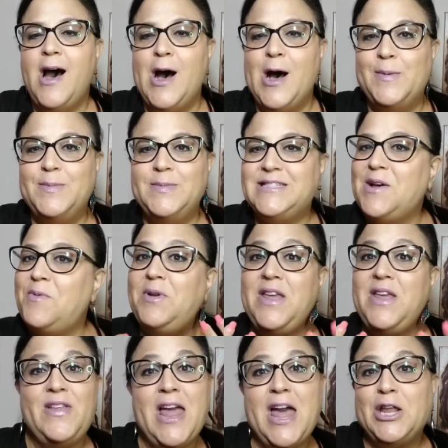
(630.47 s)
Um,
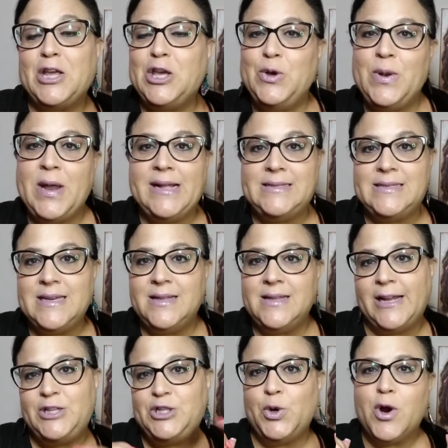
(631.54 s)
someone even had a cute idea,
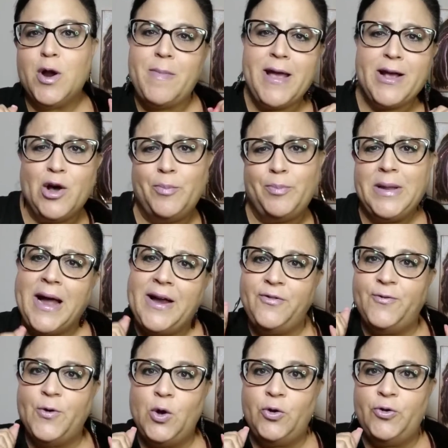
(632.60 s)
like do her makeup
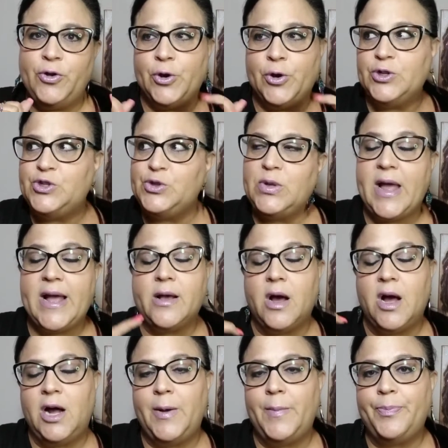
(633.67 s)
blindfolded or do
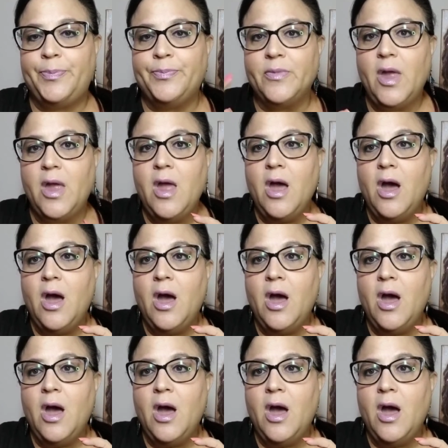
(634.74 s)
like, um,